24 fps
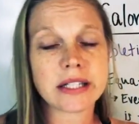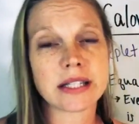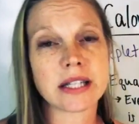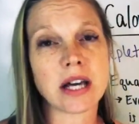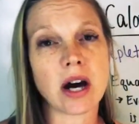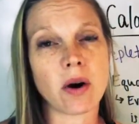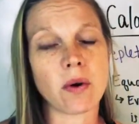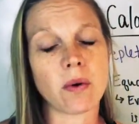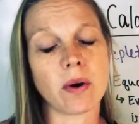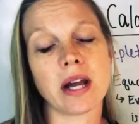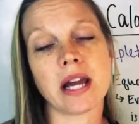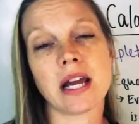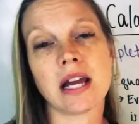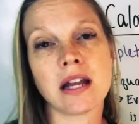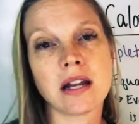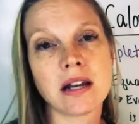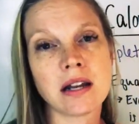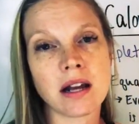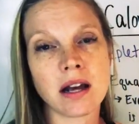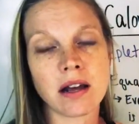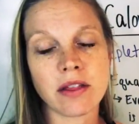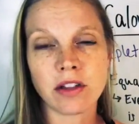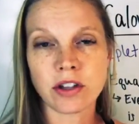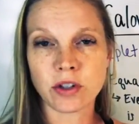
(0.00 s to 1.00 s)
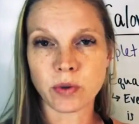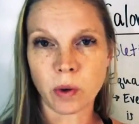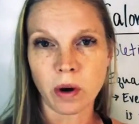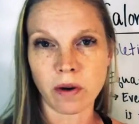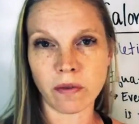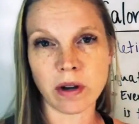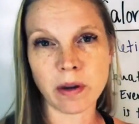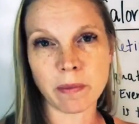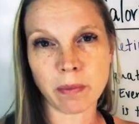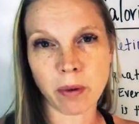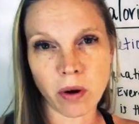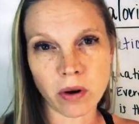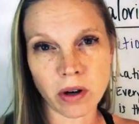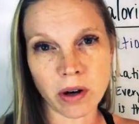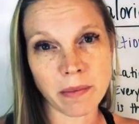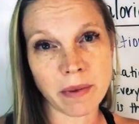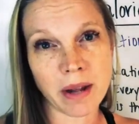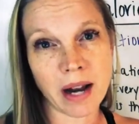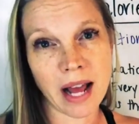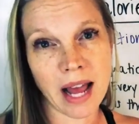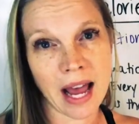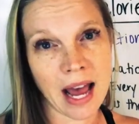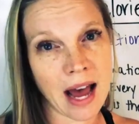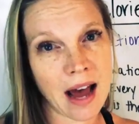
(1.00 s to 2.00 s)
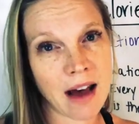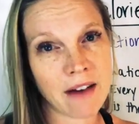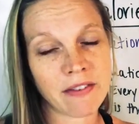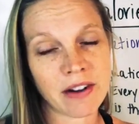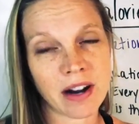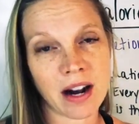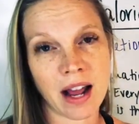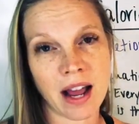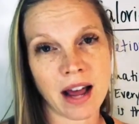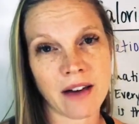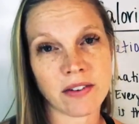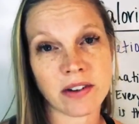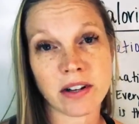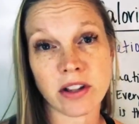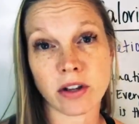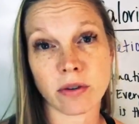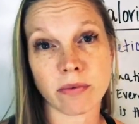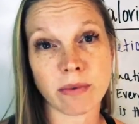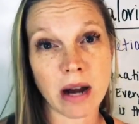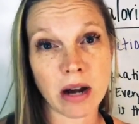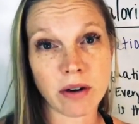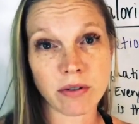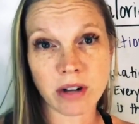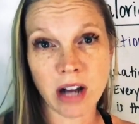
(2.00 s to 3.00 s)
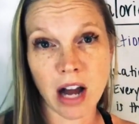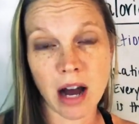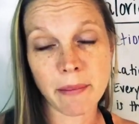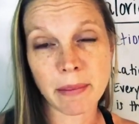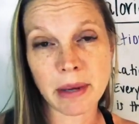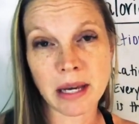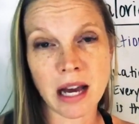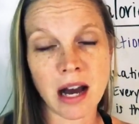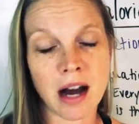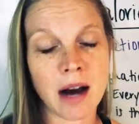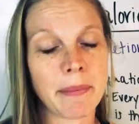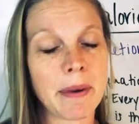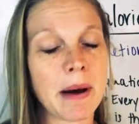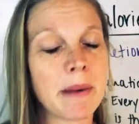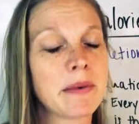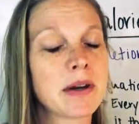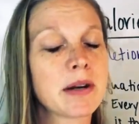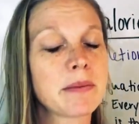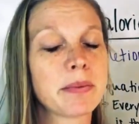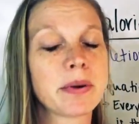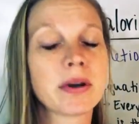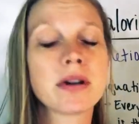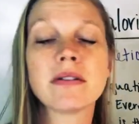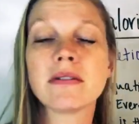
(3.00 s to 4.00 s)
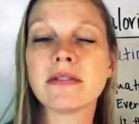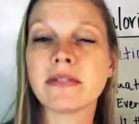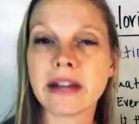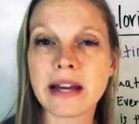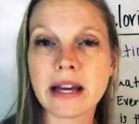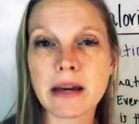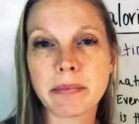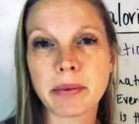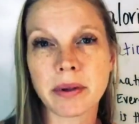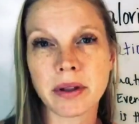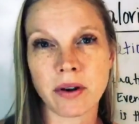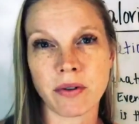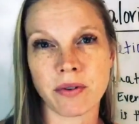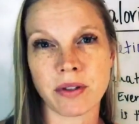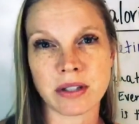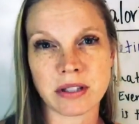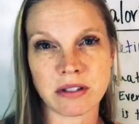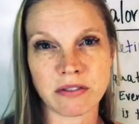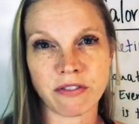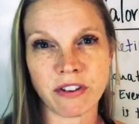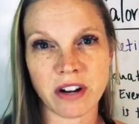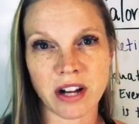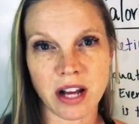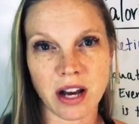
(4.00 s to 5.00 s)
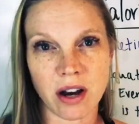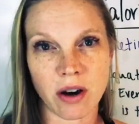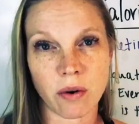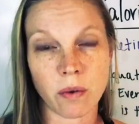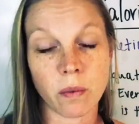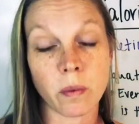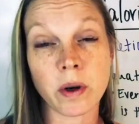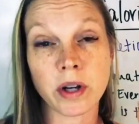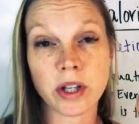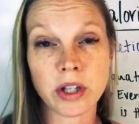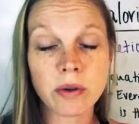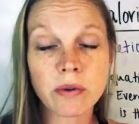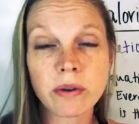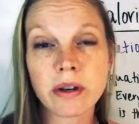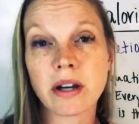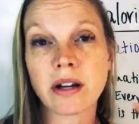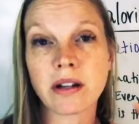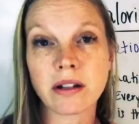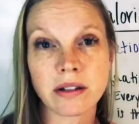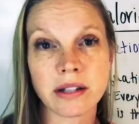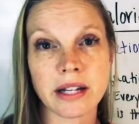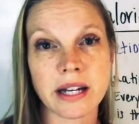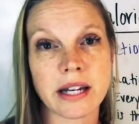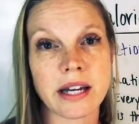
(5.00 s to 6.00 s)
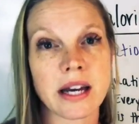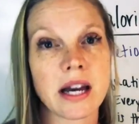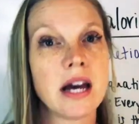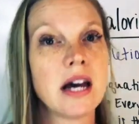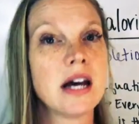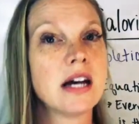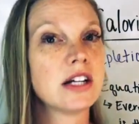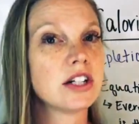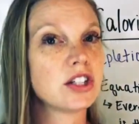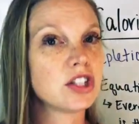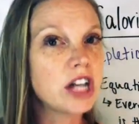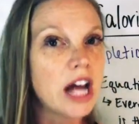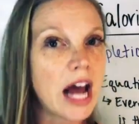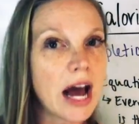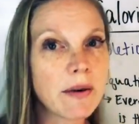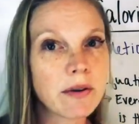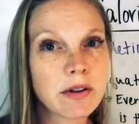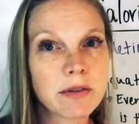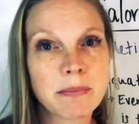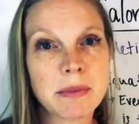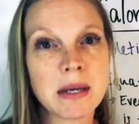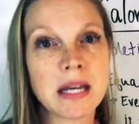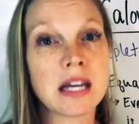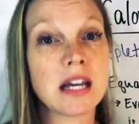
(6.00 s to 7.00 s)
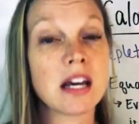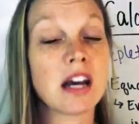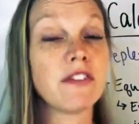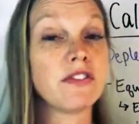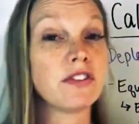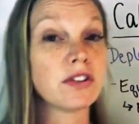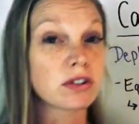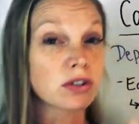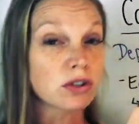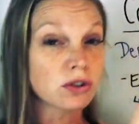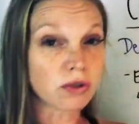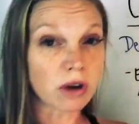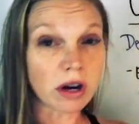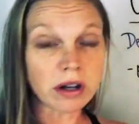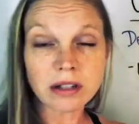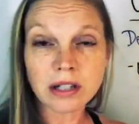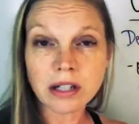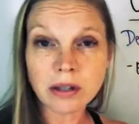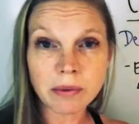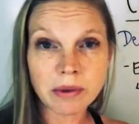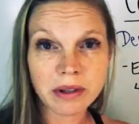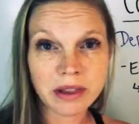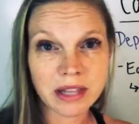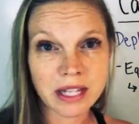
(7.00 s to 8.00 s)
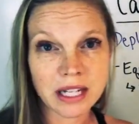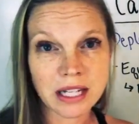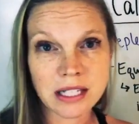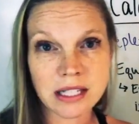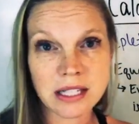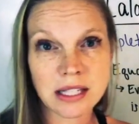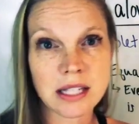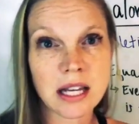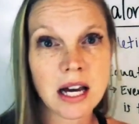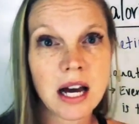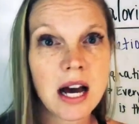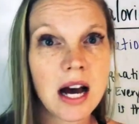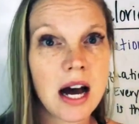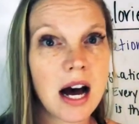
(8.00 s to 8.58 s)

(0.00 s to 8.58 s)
So in the 12 week program that I have, and I have another round coming up, I'm gonna put a link below this video where you can click chat with me if you're struggling with this.